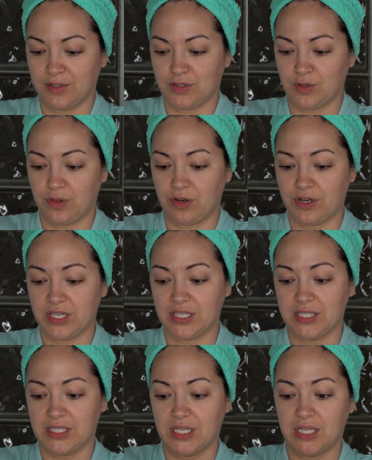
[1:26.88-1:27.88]
So there
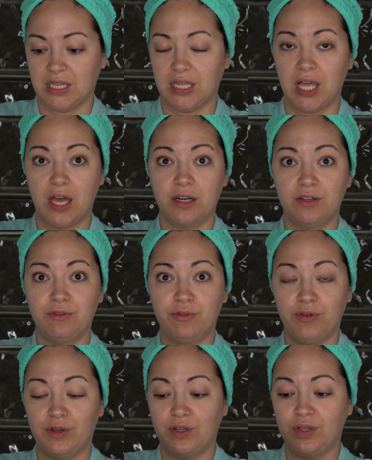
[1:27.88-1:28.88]
is a lot
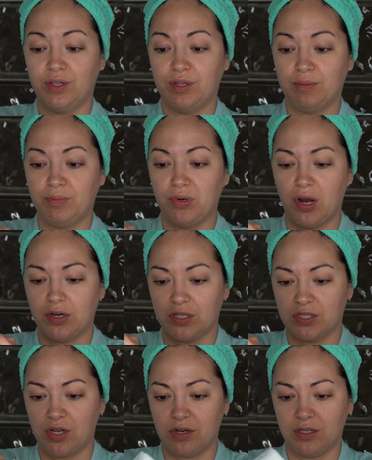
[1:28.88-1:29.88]
of
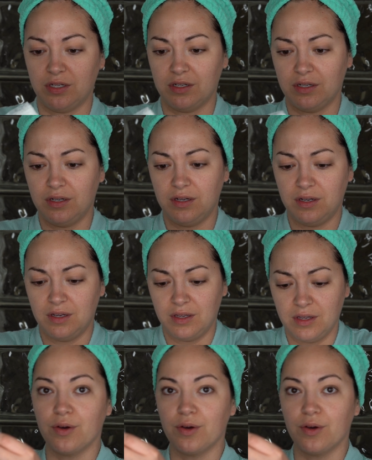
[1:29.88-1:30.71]
product on here.